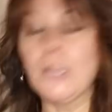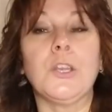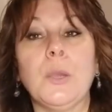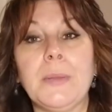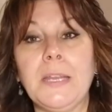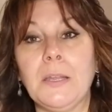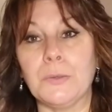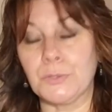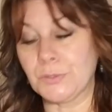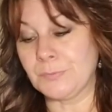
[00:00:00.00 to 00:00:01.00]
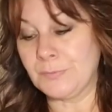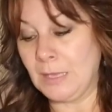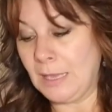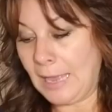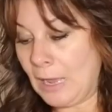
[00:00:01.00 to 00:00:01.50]
Nobody knows.
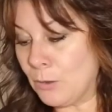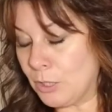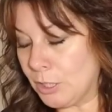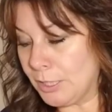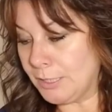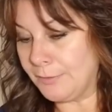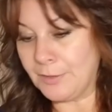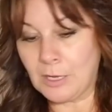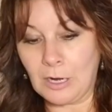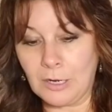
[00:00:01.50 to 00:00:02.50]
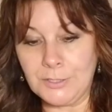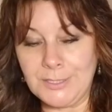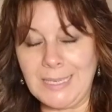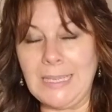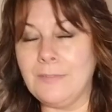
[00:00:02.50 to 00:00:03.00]
How could the cards
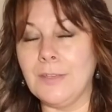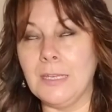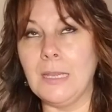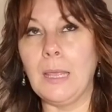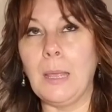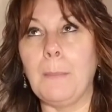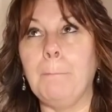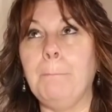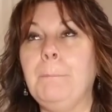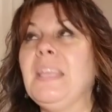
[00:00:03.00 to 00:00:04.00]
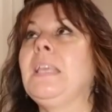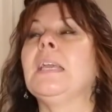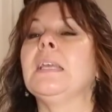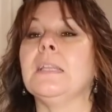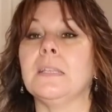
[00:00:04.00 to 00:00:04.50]
even
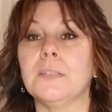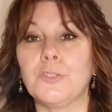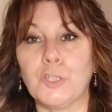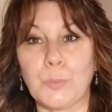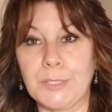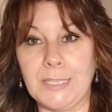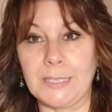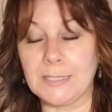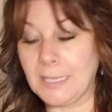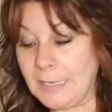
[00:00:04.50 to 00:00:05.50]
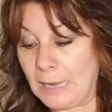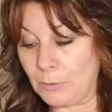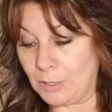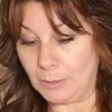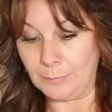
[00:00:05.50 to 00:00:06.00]
begin to predict an
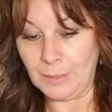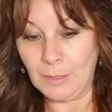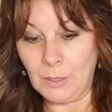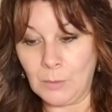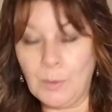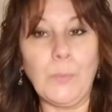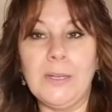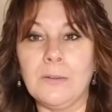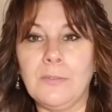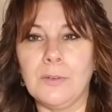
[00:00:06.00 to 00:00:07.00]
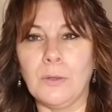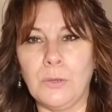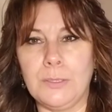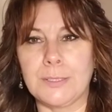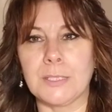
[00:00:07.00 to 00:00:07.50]
outcome when we don't even know
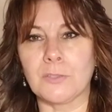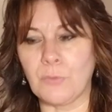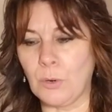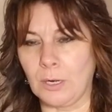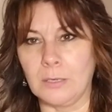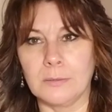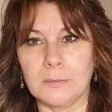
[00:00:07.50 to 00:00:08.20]
who this is for?